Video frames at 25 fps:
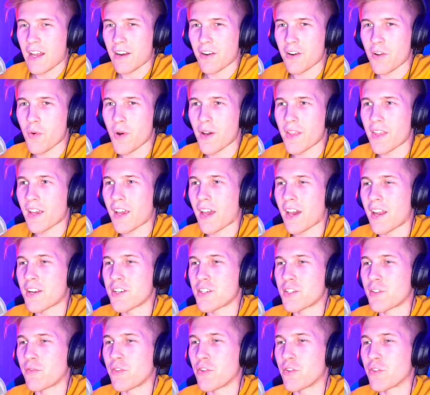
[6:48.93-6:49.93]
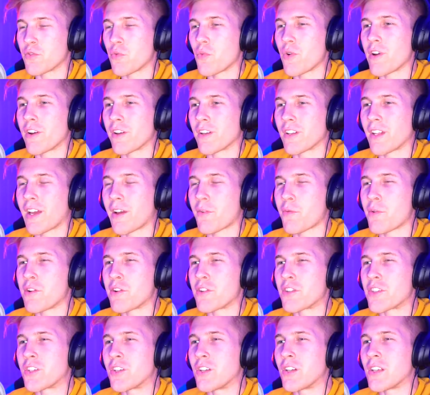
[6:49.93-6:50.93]
I don't don't know why. That kind of just feels weird. Like when
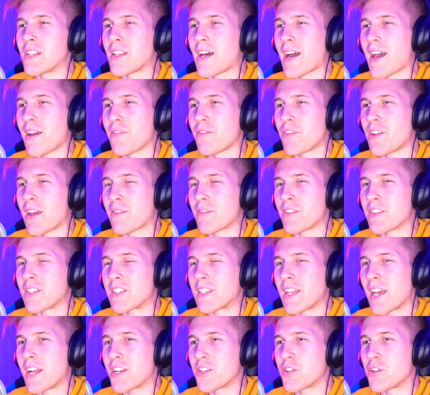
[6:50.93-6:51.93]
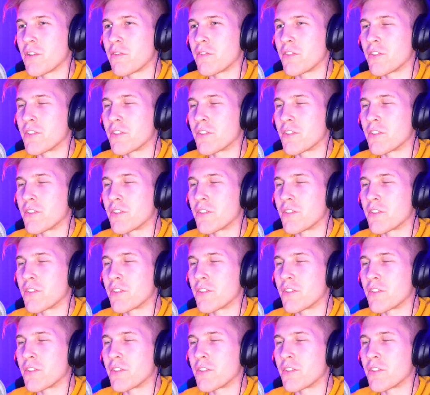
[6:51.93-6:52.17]
you're still alive and you have a statue of